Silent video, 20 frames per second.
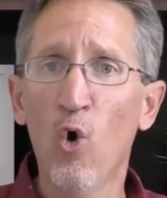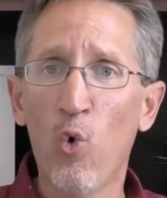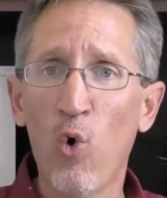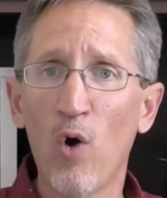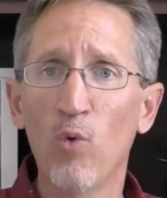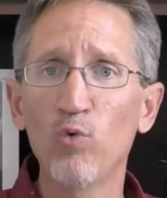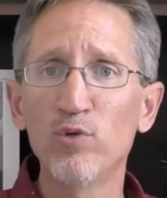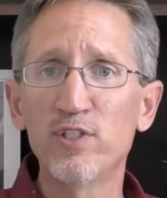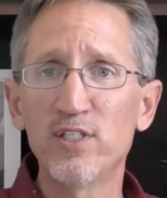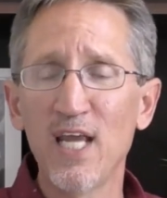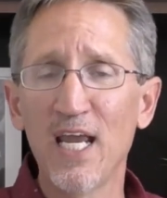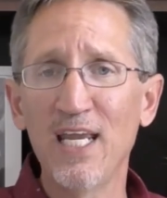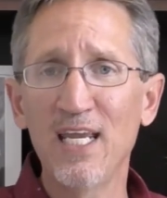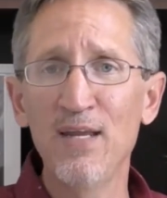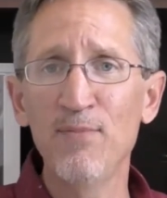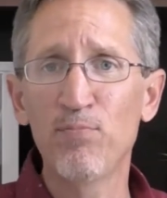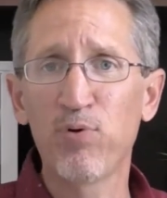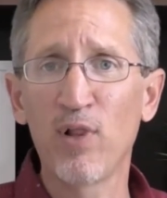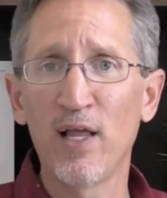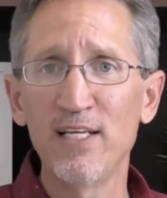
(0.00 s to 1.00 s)
what was
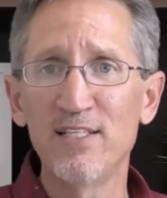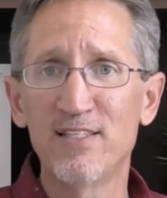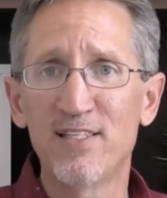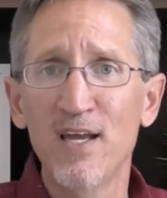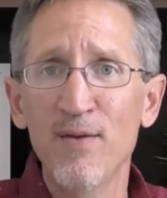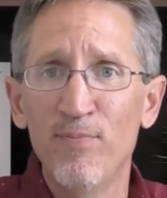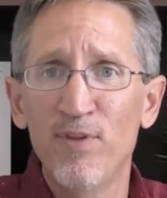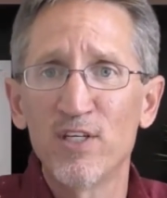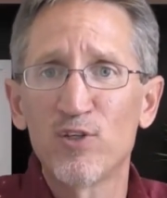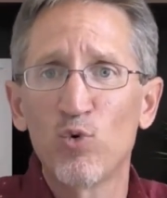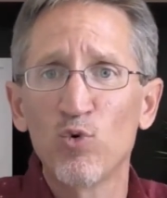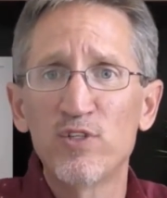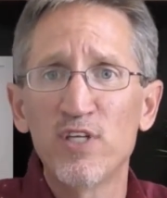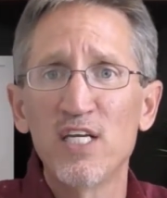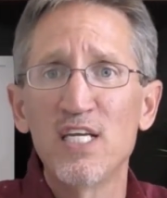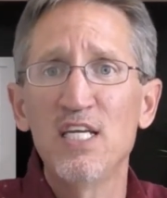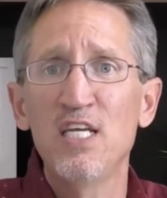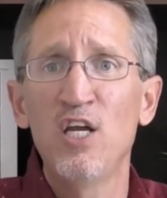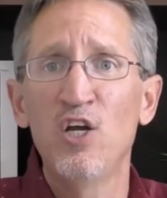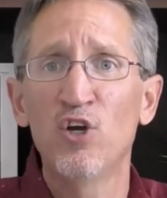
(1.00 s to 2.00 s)
taking place then. This was a
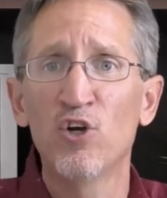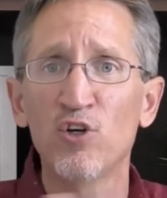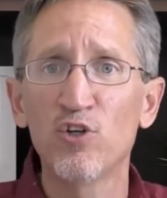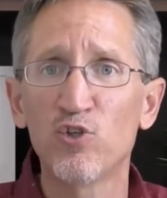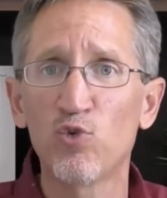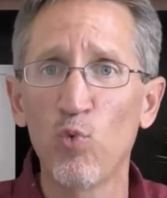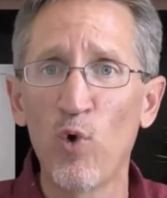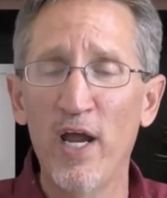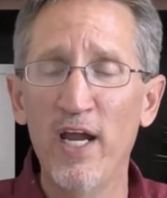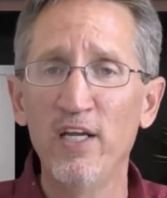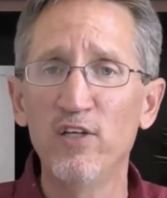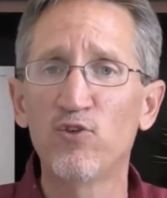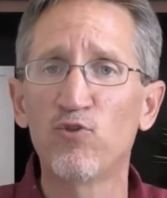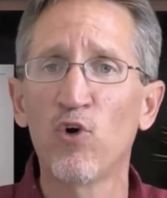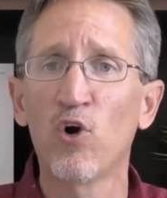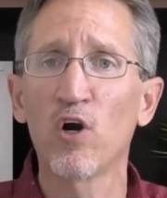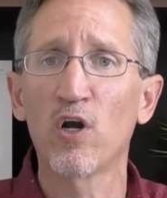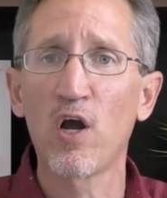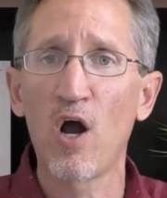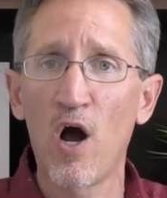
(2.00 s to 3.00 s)
year's wage
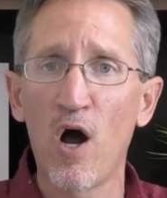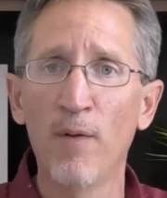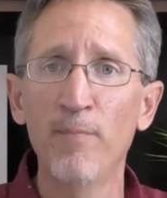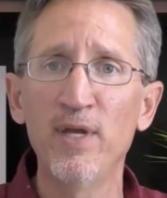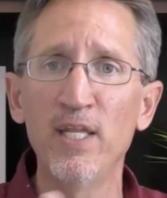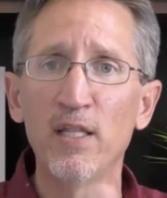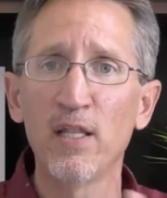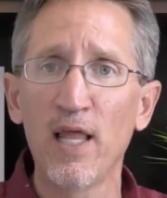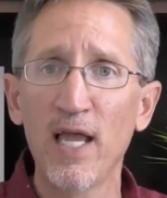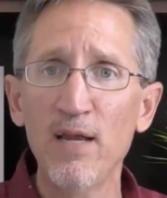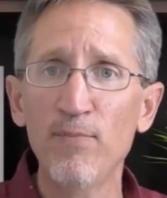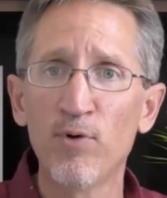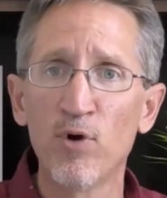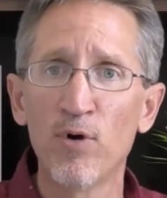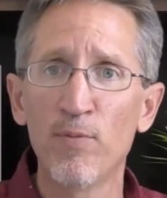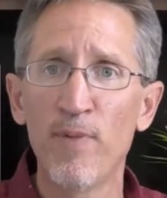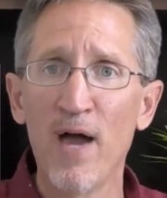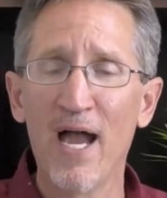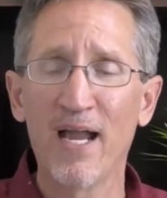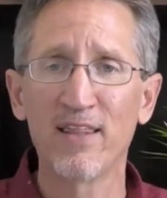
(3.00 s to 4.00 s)
for a common
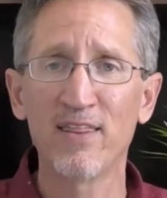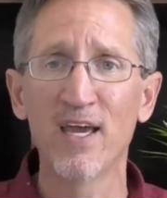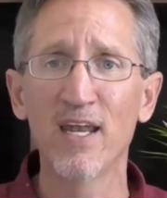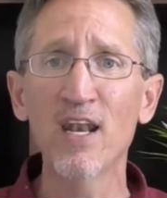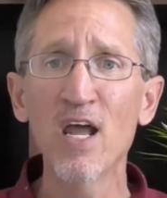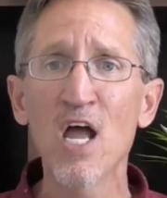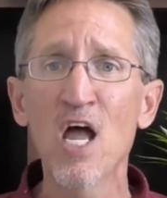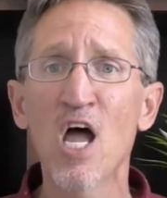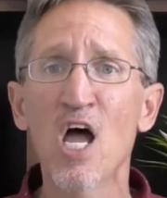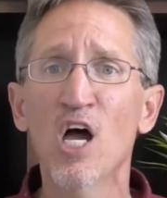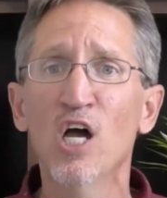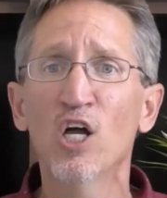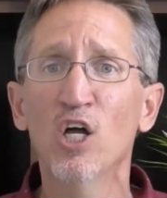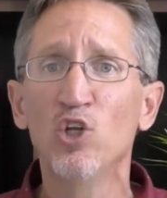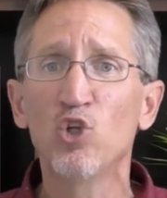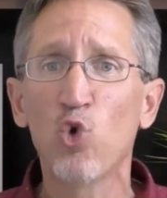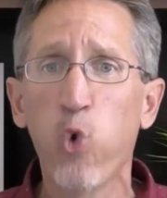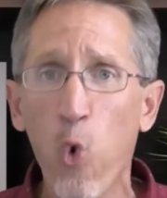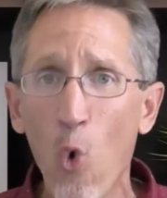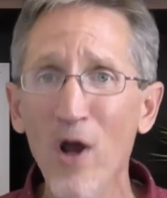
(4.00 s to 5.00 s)
laborer back then.
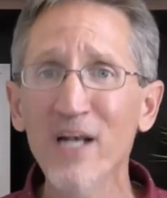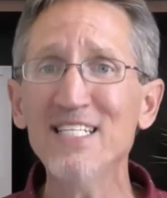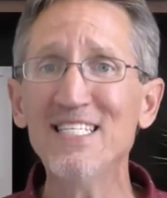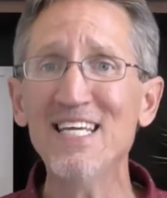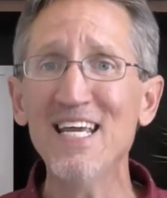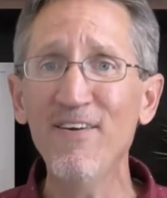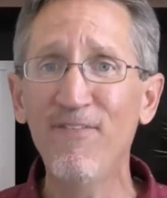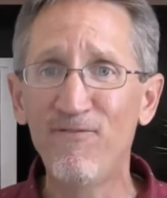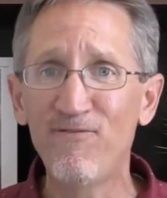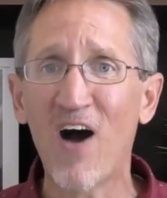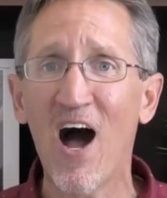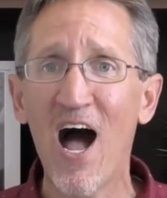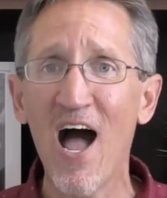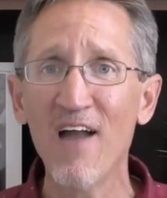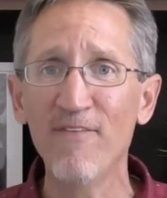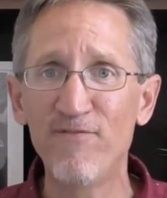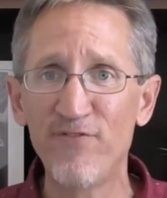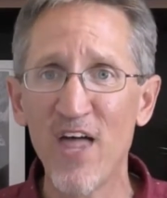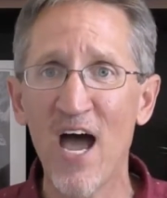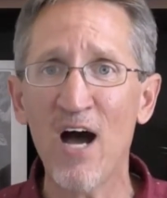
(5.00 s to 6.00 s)

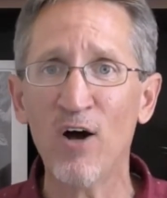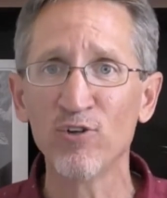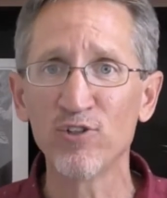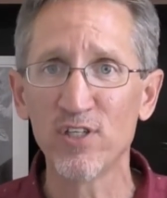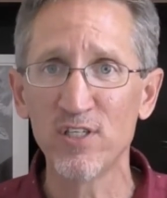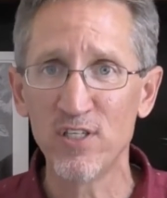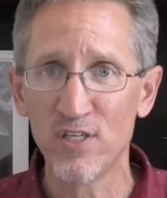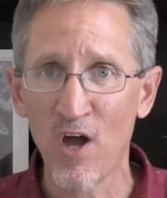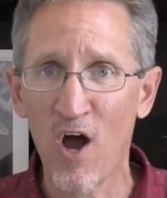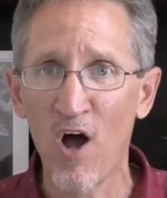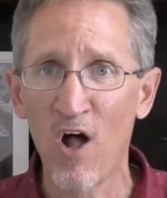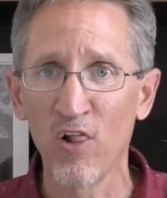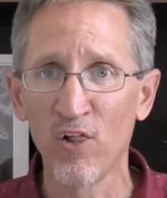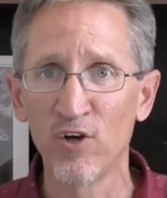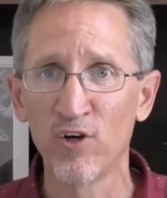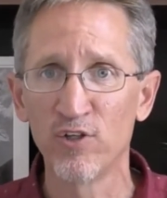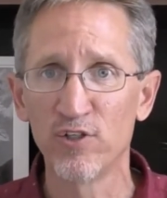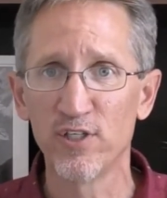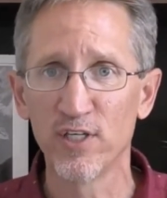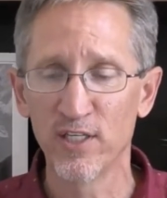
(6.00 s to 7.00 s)

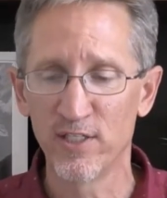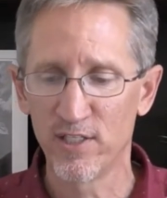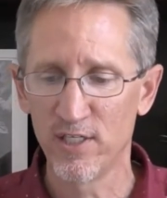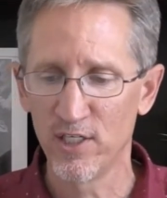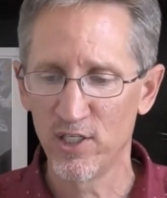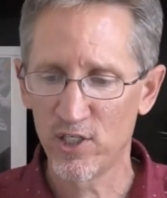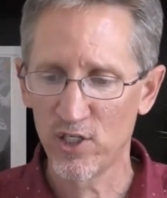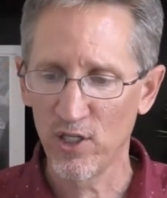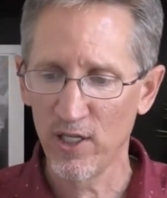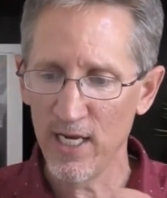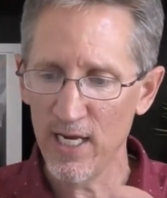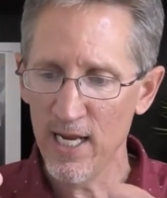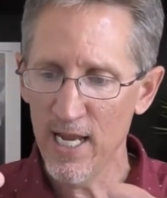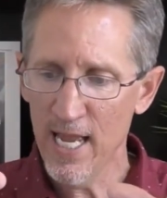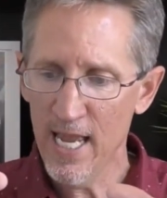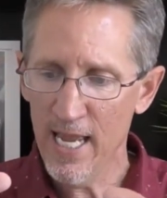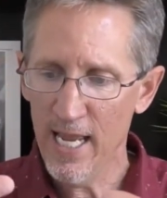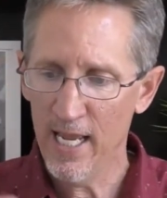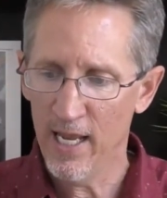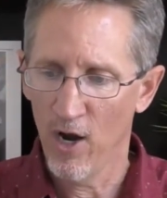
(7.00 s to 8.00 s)
$25,000 essentially
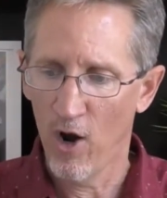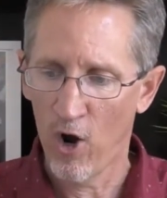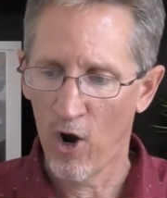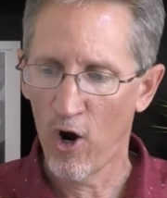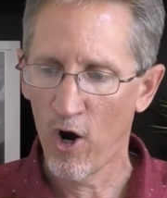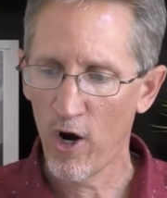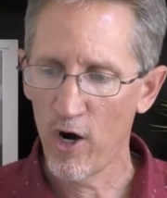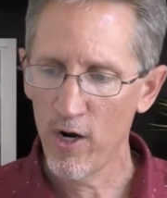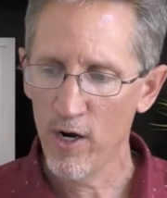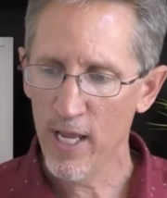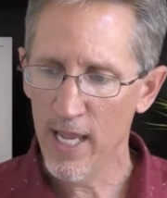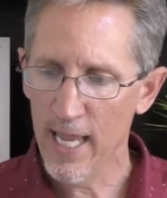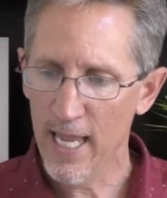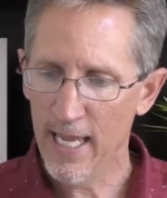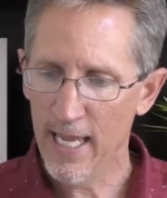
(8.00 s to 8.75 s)
in our